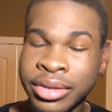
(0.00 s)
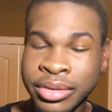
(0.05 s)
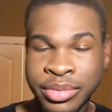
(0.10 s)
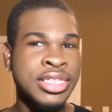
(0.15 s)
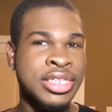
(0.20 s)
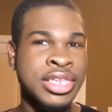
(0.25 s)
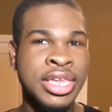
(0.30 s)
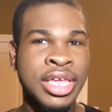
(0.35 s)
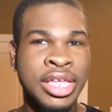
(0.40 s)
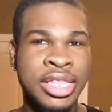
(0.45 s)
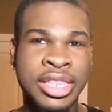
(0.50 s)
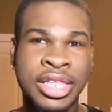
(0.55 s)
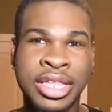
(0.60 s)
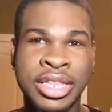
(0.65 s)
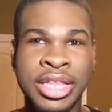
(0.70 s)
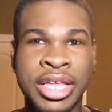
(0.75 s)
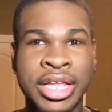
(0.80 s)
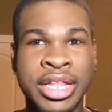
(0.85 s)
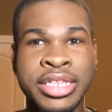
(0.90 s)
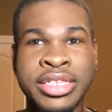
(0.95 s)
That's
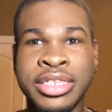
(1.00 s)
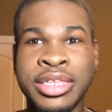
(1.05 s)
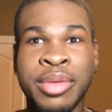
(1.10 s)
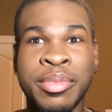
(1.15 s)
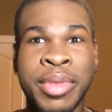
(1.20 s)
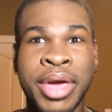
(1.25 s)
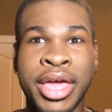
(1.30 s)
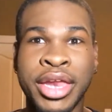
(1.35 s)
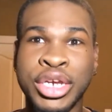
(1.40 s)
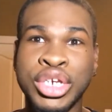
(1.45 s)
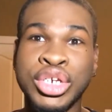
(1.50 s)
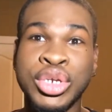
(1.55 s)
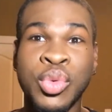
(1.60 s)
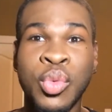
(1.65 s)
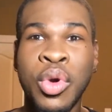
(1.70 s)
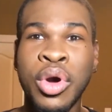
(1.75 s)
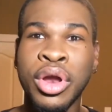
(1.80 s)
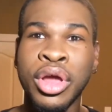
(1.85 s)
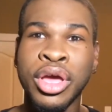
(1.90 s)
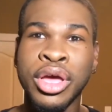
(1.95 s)
nothing that somebody
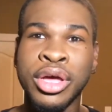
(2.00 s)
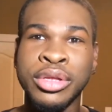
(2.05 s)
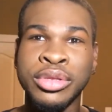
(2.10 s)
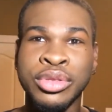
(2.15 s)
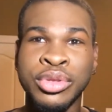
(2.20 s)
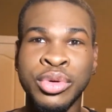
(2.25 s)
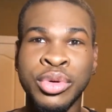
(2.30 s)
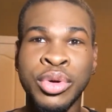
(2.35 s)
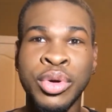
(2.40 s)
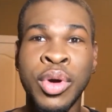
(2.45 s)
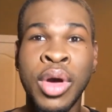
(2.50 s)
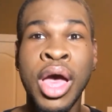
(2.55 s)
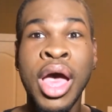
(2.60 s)
should want to go through